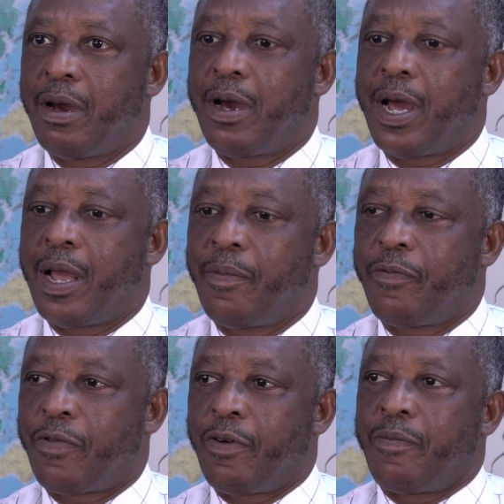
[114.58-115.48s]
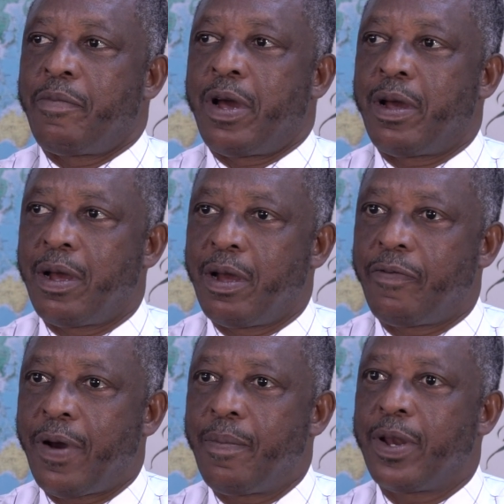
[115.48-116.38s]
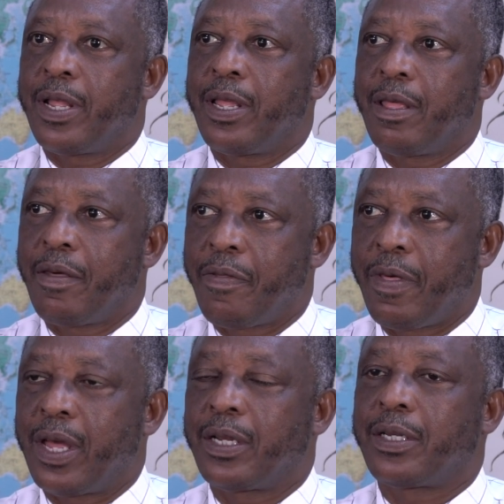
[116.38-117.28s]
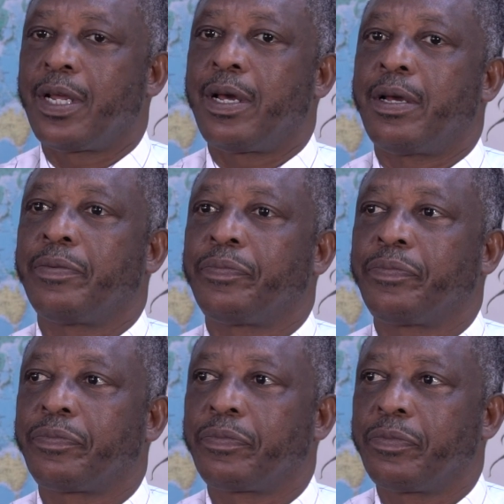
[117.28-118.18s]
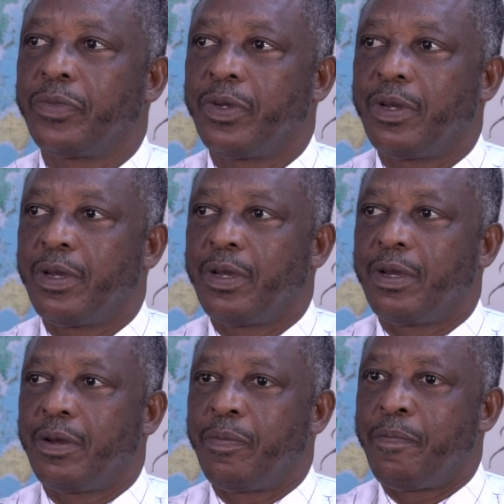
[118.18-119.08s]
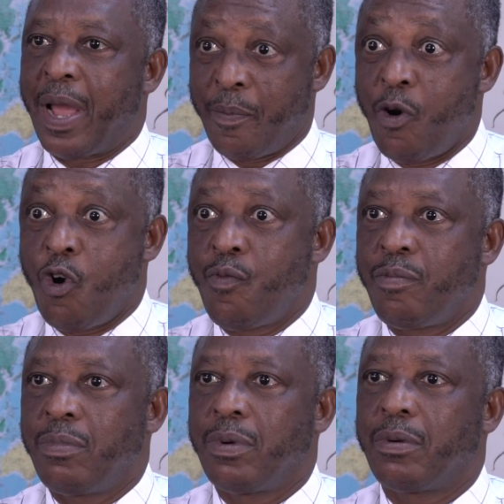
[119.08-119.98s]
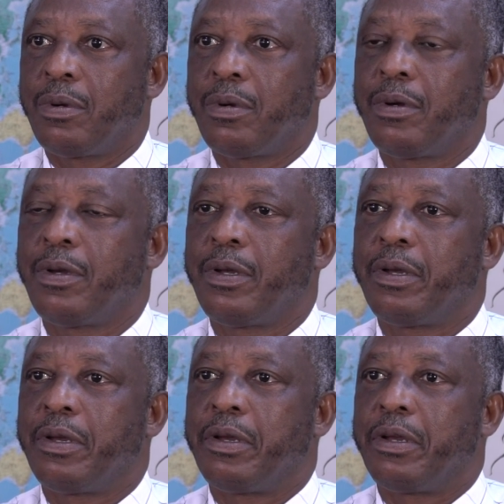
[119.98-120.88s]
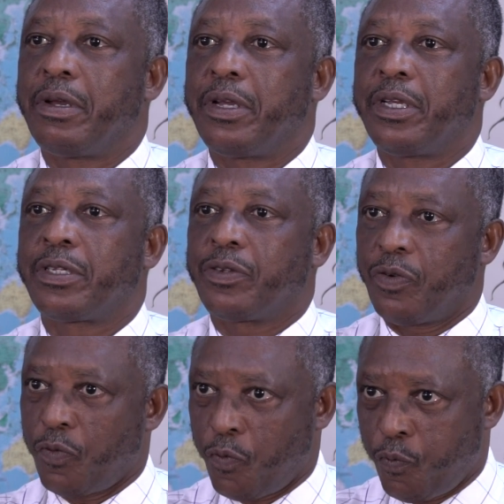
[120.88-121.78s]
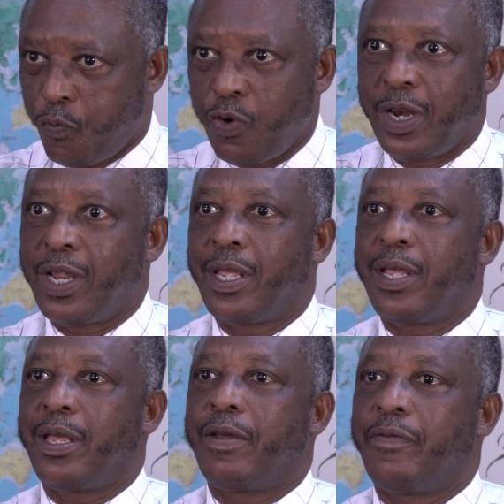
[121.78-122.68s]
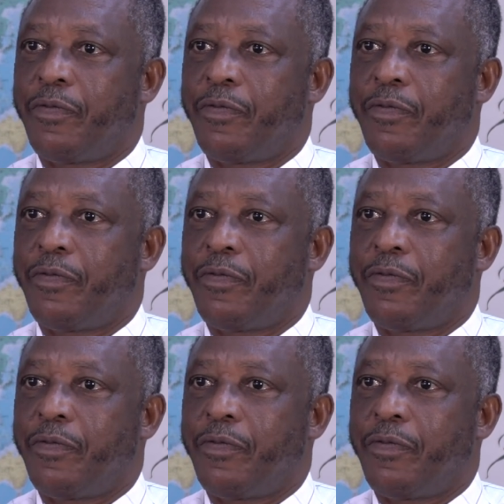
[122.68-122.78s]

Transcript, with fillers: Uh, I am from uh, a family that uh, my mom is fully